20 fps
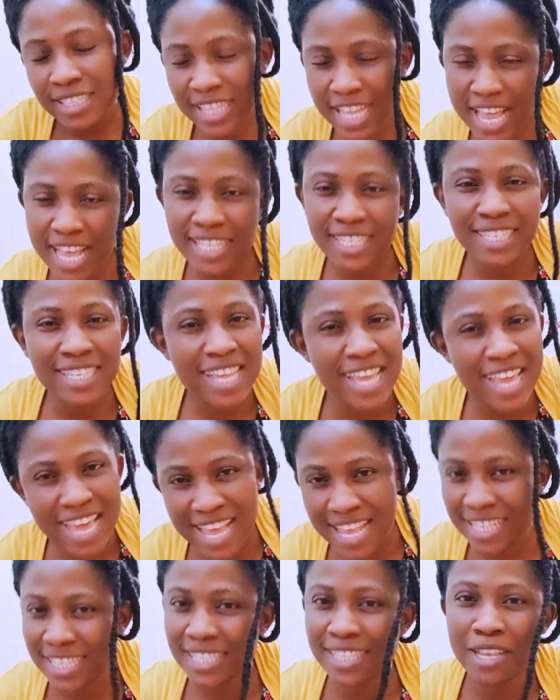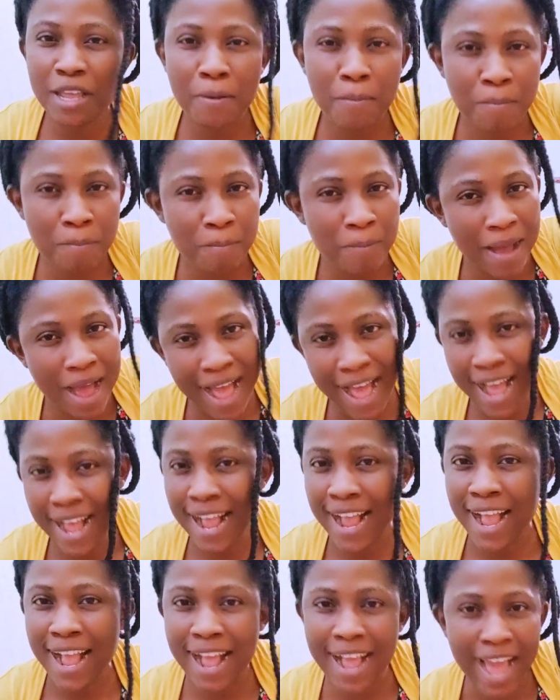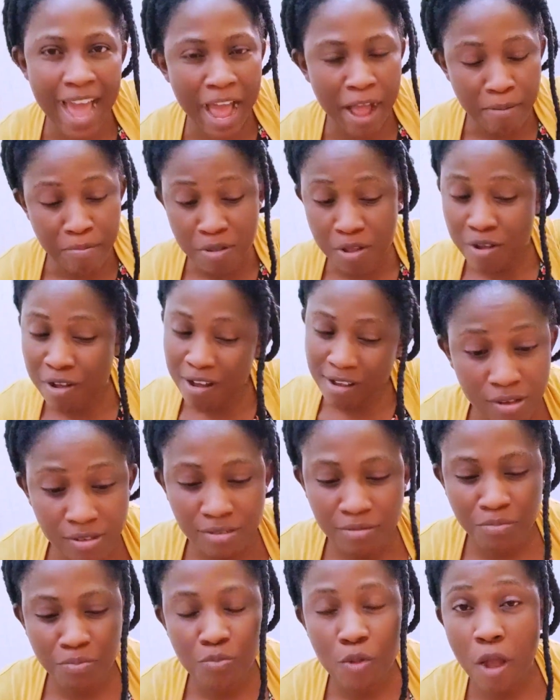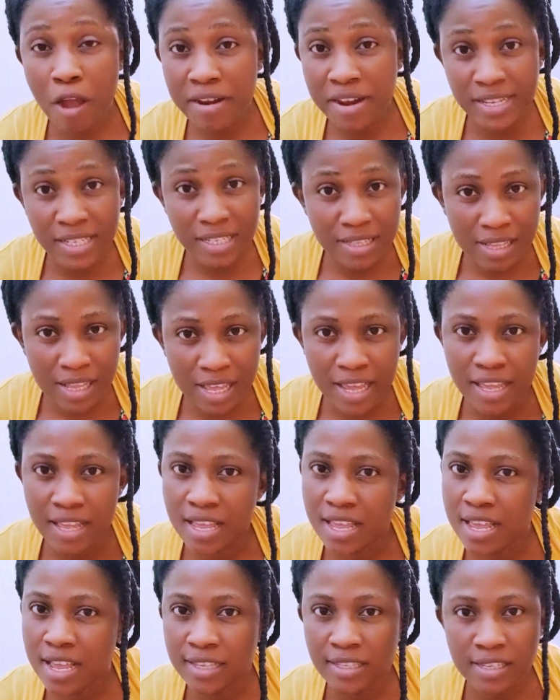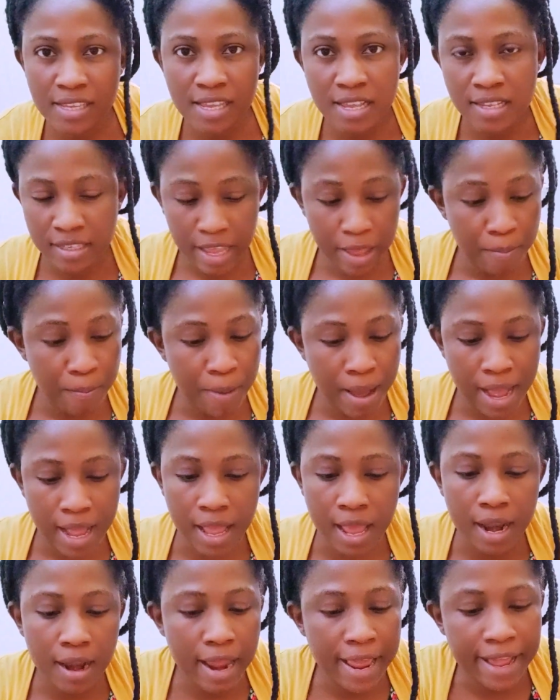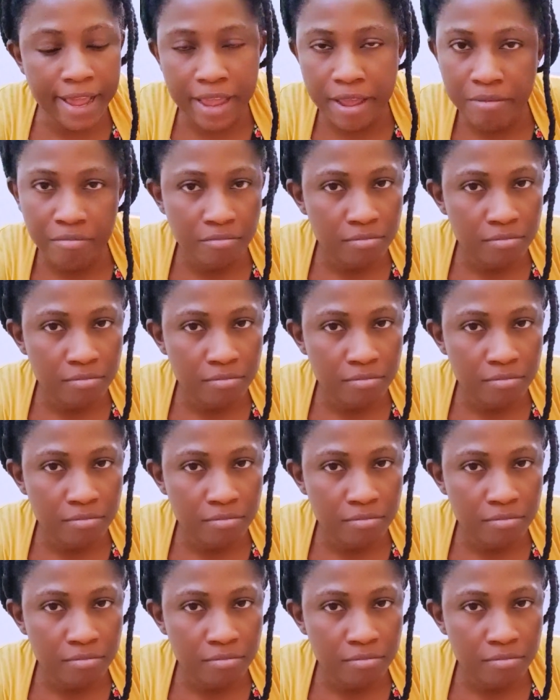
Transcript: this is banger, because honestly, it is a banger. Like,